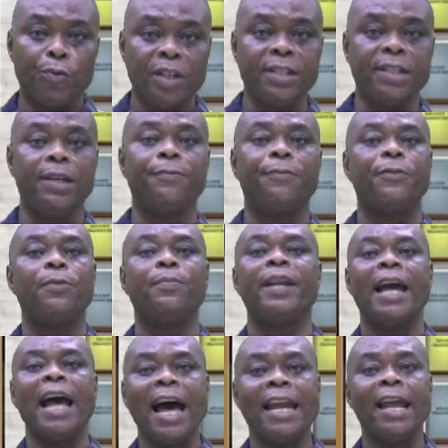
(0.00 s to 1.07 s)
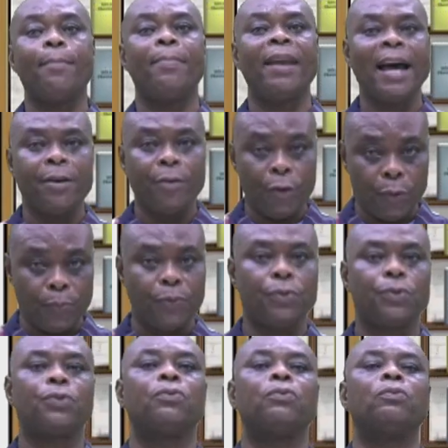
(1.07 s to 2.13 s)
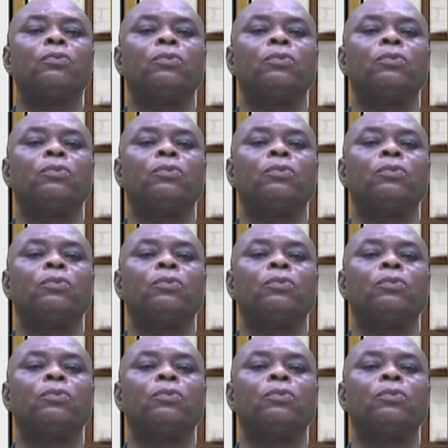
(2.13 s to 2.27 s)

receive from the other blood groups.